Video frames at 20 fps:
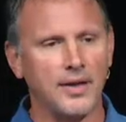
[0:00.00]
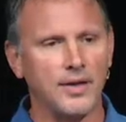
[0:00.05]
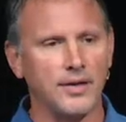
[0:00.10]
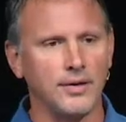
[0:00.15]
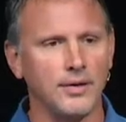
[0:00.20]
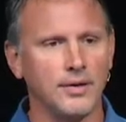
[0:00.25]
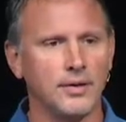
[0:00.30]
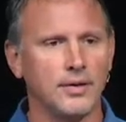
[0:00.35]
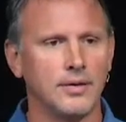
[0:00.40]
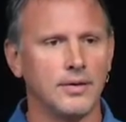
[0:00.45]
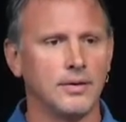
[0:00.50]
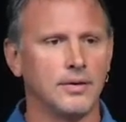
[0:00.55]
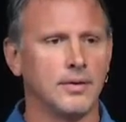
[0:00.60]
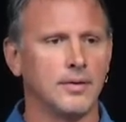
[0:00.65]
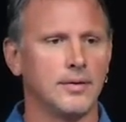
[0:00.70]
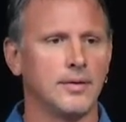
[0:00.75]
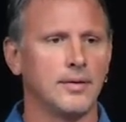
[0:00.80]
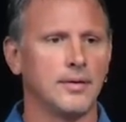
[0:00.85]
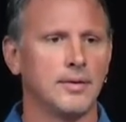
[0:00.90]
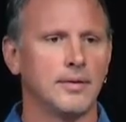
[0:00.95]
in
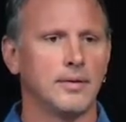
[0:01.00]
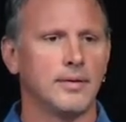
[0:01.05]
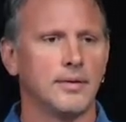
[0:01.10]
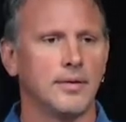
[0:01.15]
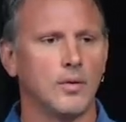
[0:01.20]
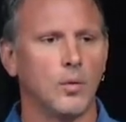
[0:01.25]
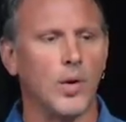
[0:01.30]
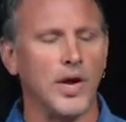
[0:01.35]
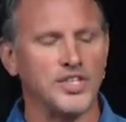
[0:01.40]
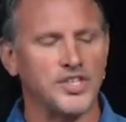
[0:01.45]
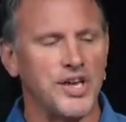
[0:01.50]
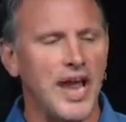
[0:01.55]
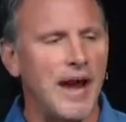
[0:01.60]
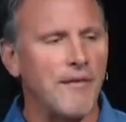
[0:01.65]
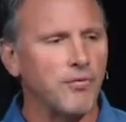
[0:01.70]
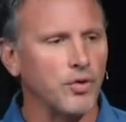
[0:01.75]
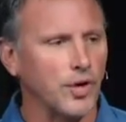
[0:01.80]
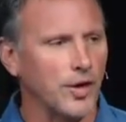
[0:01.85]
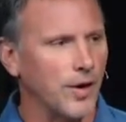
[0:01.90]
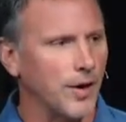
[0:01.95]
West
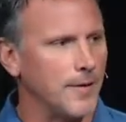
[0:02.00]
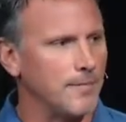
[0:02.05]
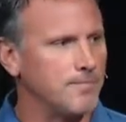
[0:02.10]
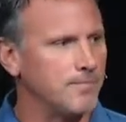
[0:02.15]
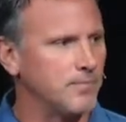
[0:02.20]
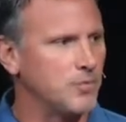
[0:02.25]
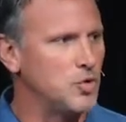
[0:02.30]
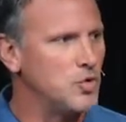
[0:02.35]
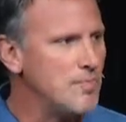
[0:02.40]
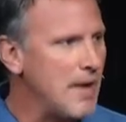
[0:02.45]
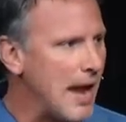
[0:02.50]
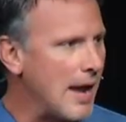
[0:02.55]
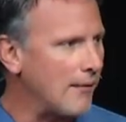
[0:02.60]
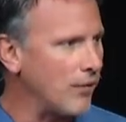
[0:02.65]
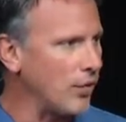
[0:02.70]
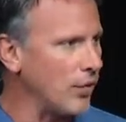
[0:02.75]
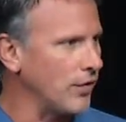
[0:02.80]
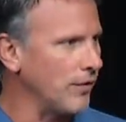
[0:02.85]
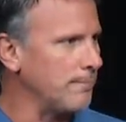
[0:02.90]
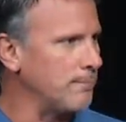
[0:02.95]
Africa. You may have
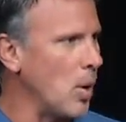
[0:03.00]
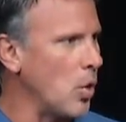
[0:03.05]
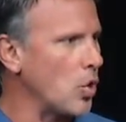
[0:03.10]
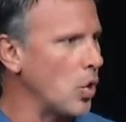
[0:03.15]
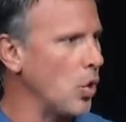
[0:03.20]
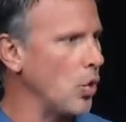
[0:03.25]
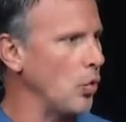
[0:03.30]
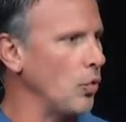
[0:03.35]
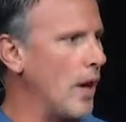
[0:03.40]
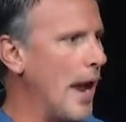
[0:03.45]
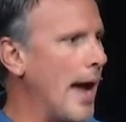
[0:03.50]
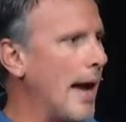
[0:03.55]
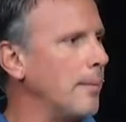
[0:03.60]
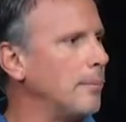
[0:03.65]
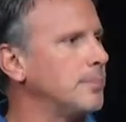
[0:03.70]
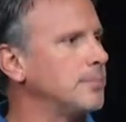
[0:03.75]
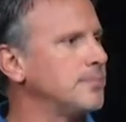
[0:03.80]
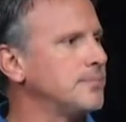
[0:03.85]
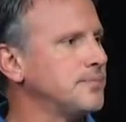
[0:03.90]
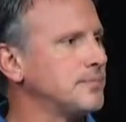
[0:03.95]
heard of Boko Haram.
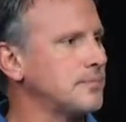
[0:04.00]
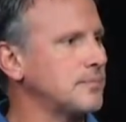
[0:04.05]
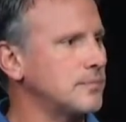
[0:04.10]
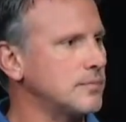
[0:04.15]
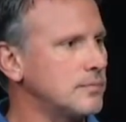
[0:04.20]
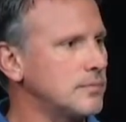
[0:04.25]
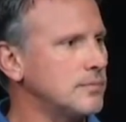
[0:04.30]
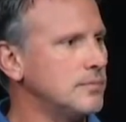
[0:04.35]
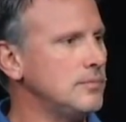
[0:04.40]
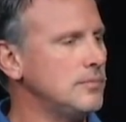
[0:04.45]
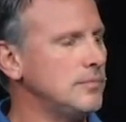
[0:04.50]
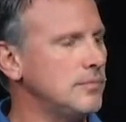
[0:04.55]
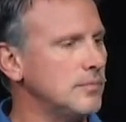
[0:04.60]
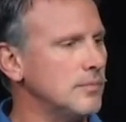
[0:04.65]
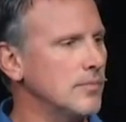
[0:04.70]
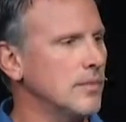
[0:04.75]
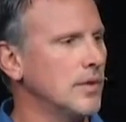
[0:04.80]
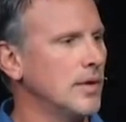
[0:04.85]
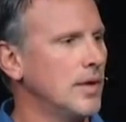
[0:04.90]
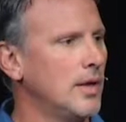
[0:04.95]

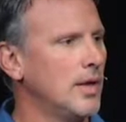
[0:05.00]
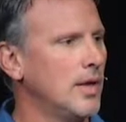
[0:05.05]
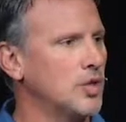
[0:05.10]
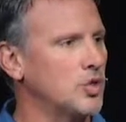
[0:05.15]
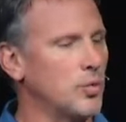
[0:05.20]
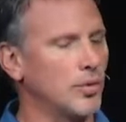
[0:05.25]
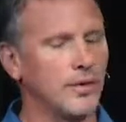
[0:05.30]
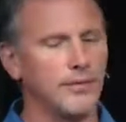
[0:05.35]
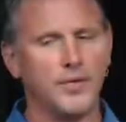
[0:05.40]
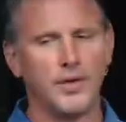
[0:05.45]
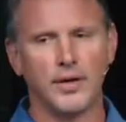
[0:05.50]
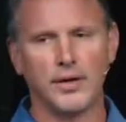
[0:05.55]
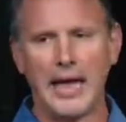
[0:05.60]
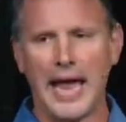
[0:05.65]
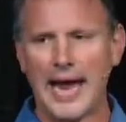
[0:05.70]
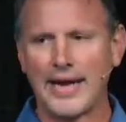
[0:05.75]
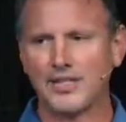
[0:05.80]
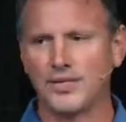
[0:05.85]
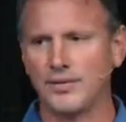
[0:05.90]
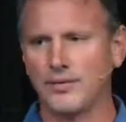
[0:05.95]
It's one of the
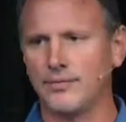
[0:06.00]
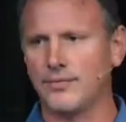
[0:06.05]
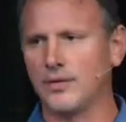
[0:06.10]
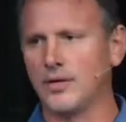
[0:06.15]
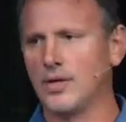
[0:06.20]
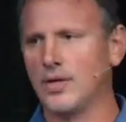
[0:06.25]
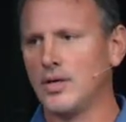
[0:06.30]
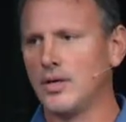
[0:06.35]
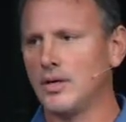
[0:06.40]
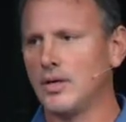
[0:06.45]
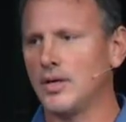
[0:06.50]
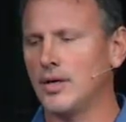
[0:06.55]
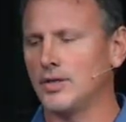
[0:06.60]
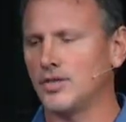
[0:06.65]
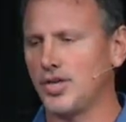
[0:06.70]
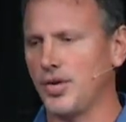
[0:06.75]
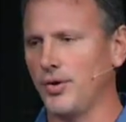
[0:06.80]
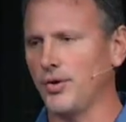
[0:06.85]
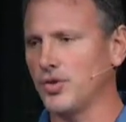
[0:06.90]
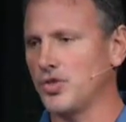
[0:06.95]
active uh,
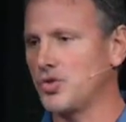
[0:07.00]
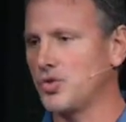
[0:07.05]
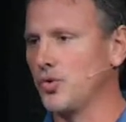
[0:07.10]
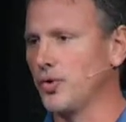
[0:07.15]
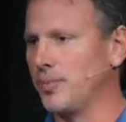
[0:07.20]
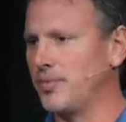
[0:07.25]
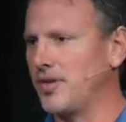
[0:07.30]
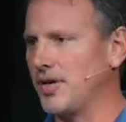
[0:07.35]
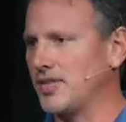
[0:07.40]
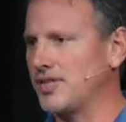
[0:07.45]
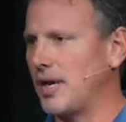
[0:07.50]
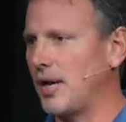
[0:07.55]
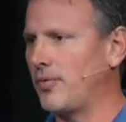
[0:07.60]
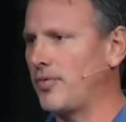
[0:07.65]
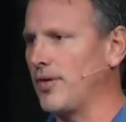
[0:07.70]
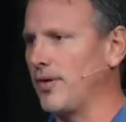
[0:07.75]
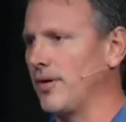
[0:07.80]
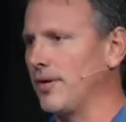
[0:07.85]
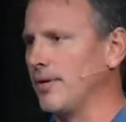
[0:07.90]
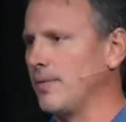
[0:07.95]
terrorist group that's out
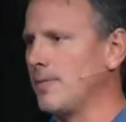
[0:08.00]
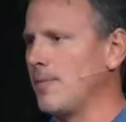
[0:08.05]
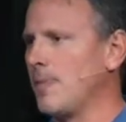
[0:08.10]
there.